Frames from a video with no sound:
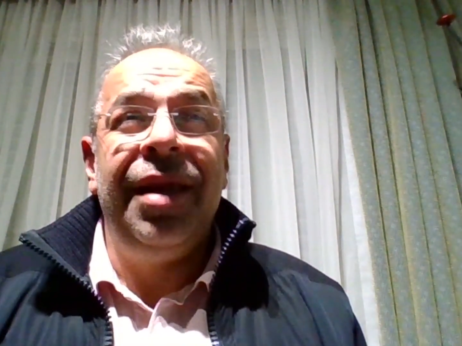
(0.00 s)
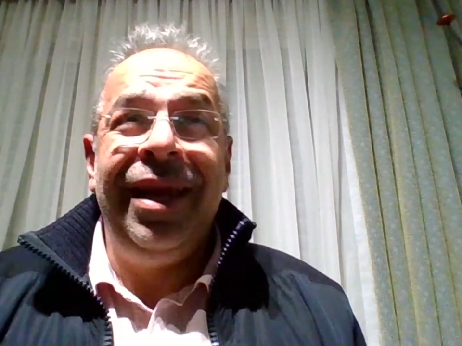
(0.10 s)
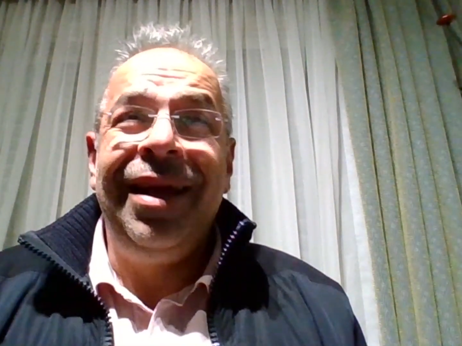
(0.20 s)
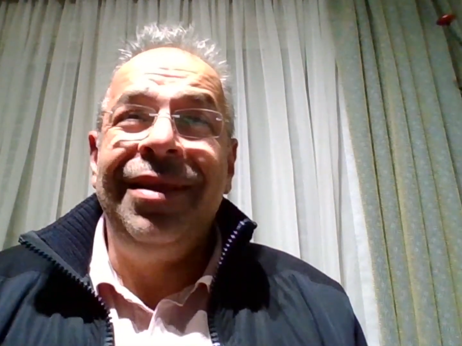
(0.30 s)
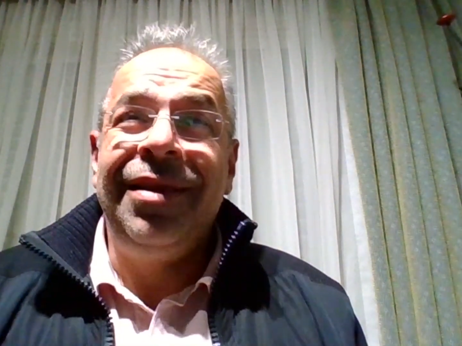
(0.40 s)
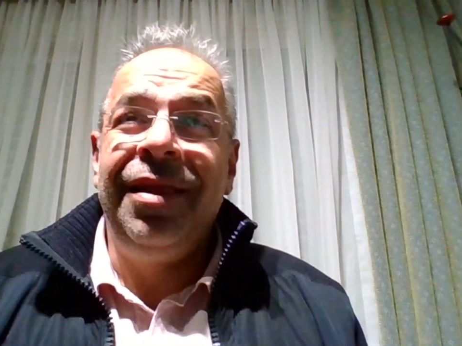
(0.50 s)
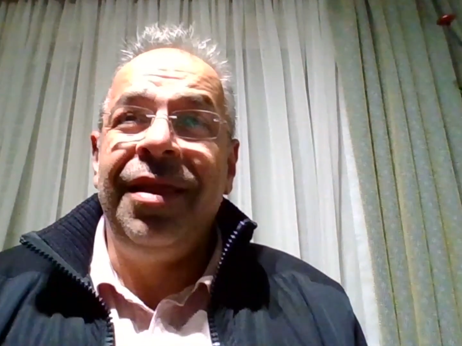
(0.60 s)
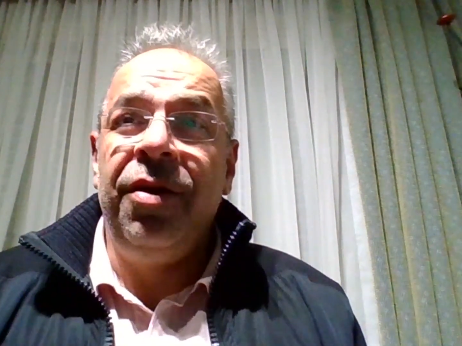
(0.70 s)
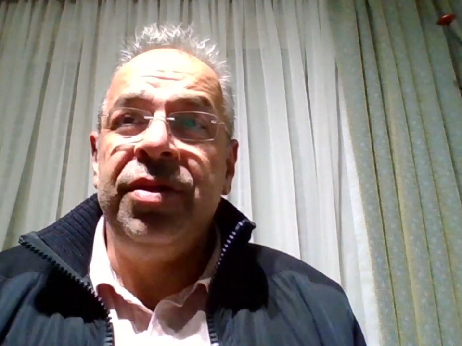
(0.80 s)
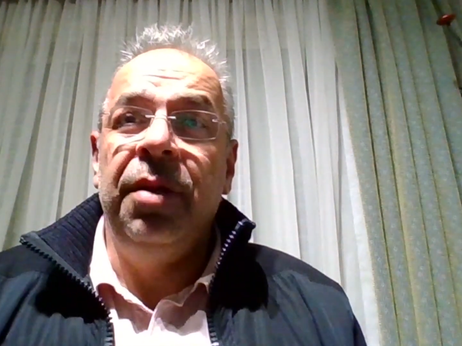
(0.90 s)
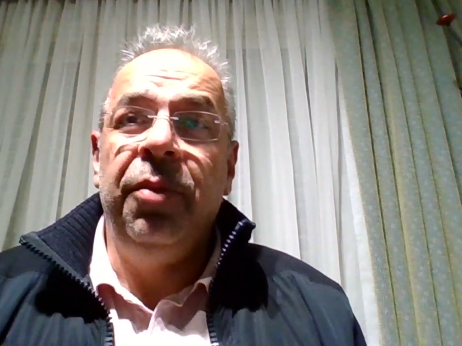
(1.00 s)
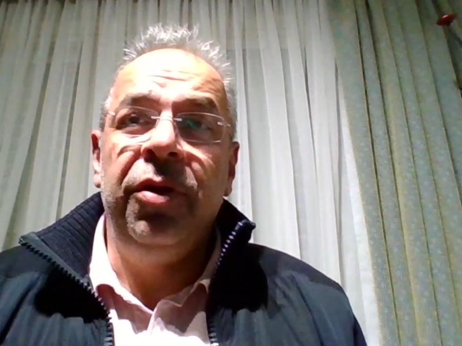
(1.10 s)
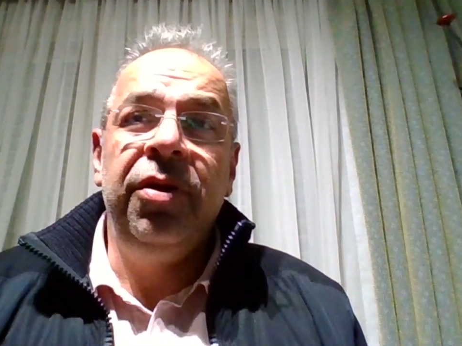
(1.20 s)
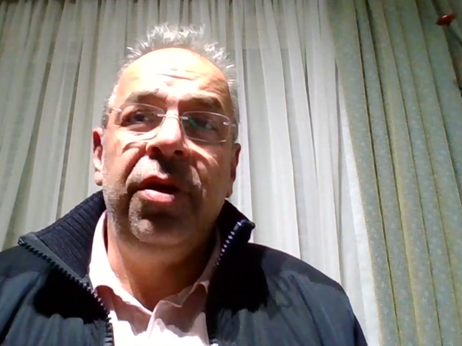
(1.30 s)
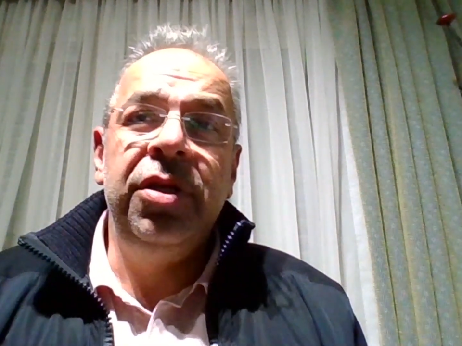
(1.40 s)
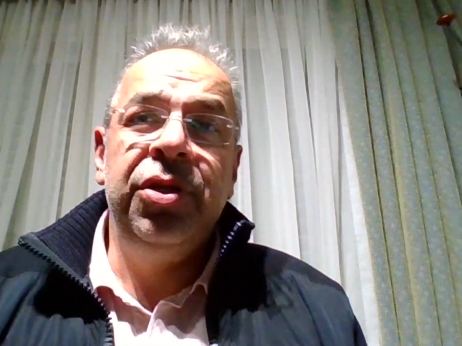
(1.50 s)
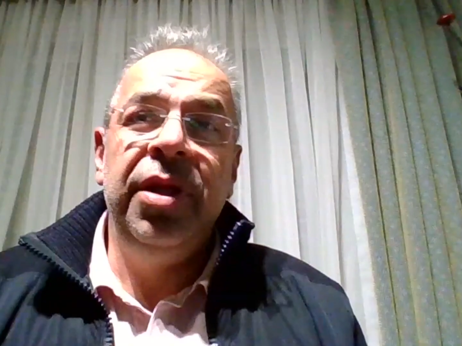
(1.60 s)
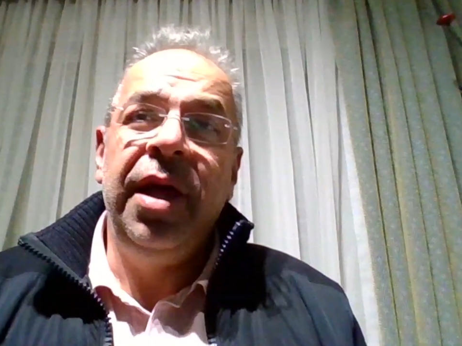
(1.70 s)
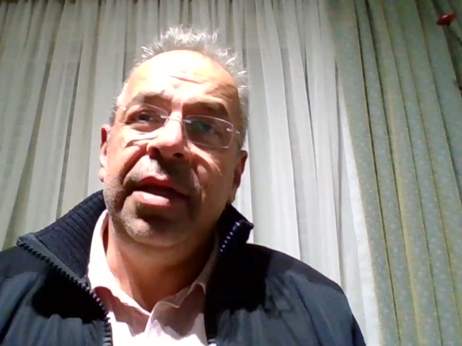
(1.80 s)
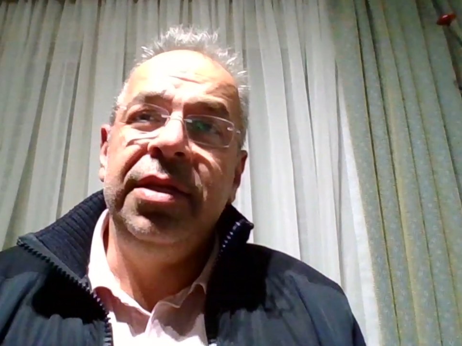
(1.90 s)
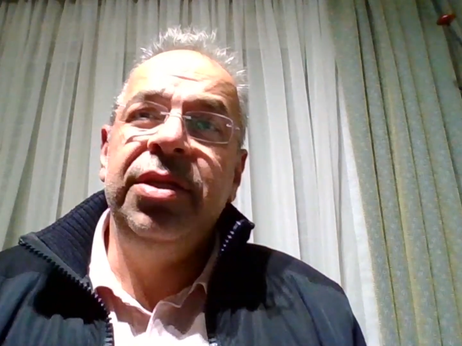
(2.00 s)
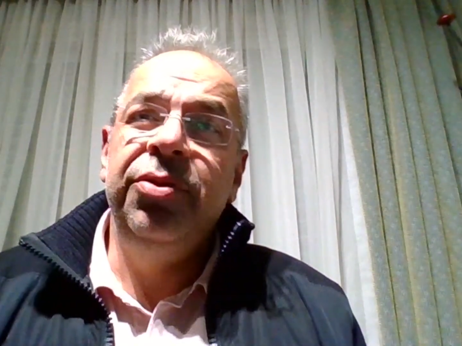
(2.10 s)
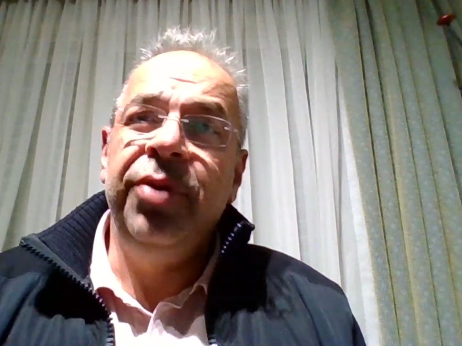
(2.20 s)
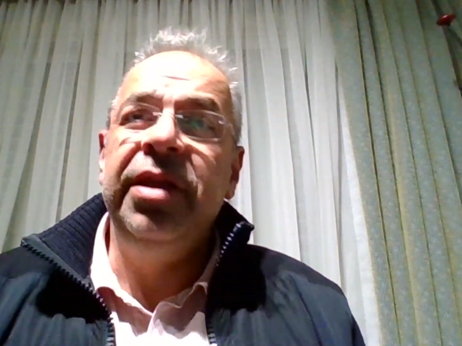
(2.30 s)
300,000 bottles, that is